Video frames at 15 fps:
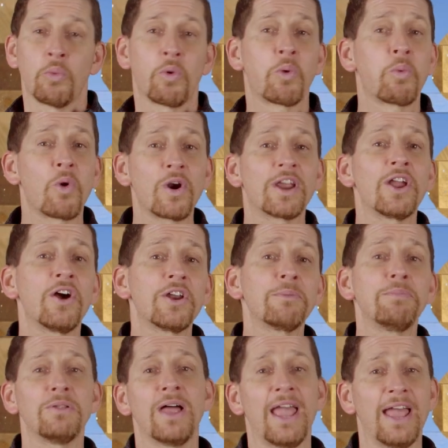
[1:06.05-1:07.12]
we're working on
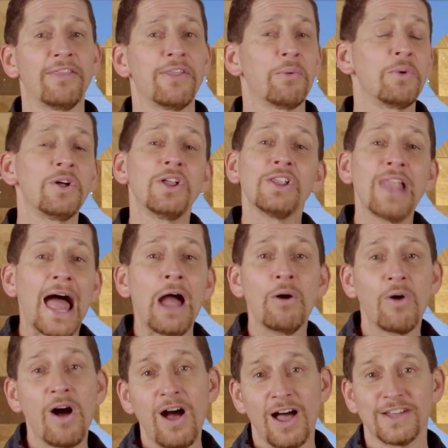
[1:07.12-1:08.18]
a plan that will
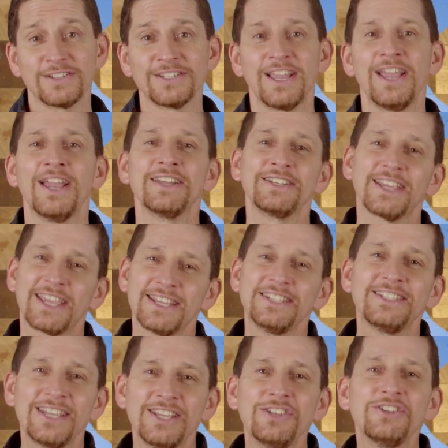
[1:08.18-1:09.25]
allow us to
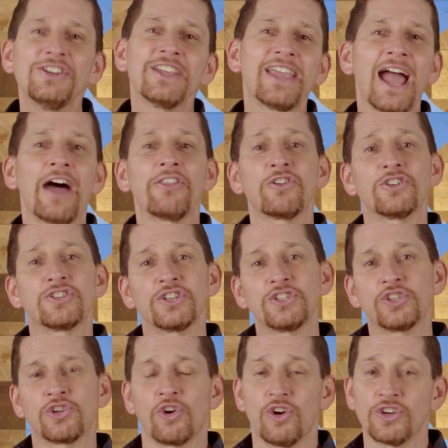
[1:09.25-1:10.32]
continue to gather as a
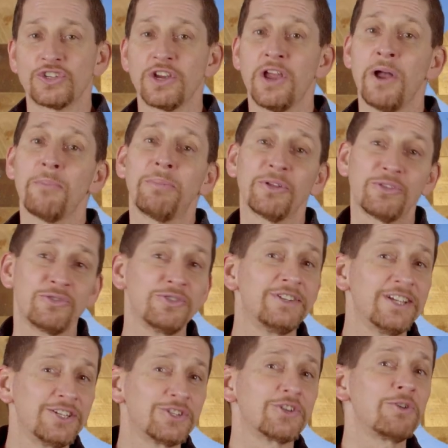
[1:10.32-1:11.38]
church, but through
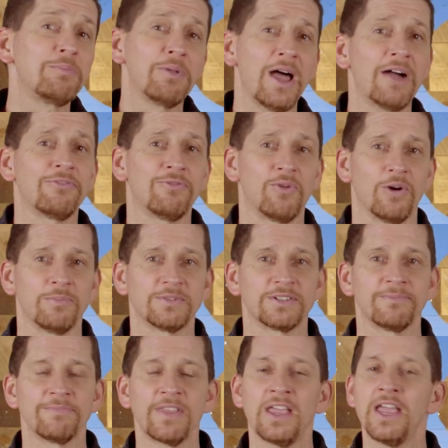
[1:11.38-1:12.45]
digital platforms.